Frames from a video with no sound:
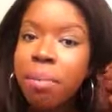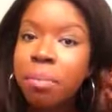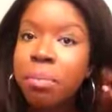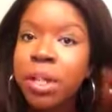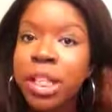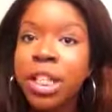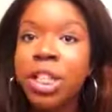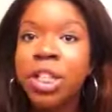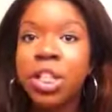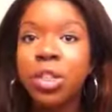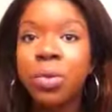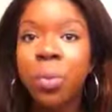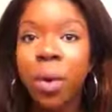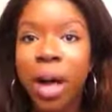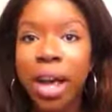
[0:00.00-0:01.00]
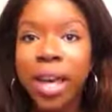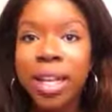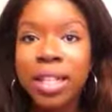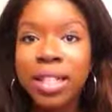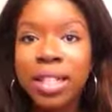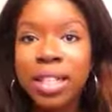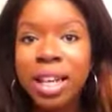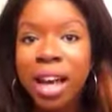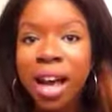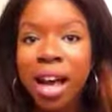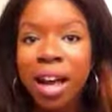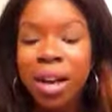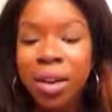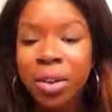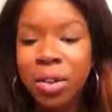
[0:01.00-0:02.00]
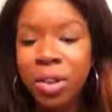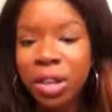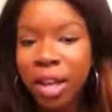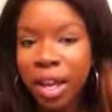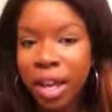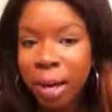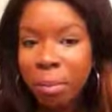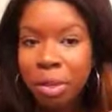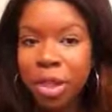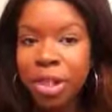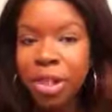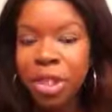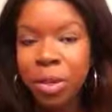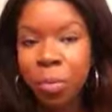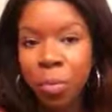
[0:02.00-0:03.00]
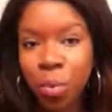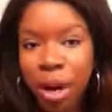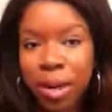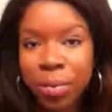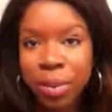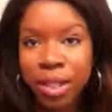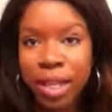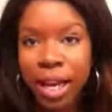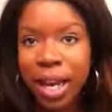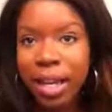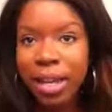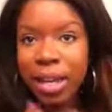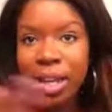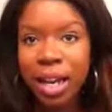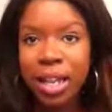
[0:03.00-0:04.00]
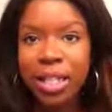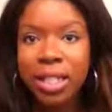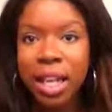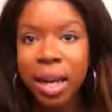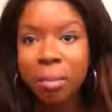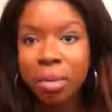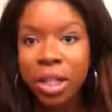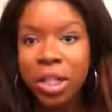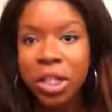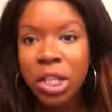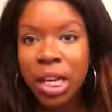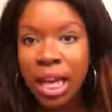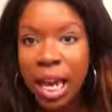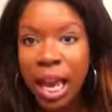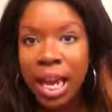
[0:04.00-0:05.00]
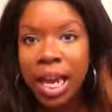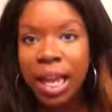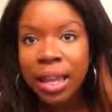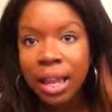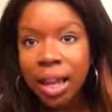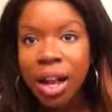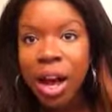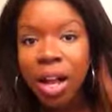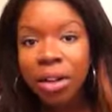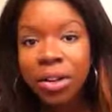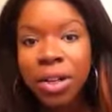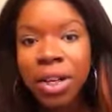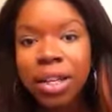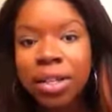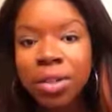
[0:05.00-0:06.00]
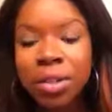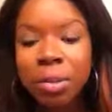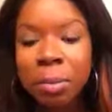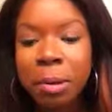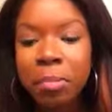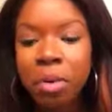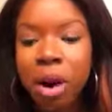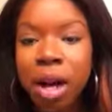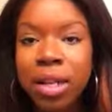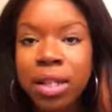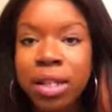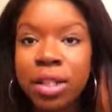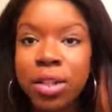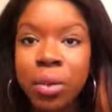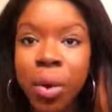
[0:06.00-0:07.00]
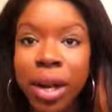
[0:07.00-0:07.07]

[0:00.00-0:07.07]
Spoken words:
bleached it twice. Like I bleached it one day, and the next day I bleached it again and then colored it, so it's been processed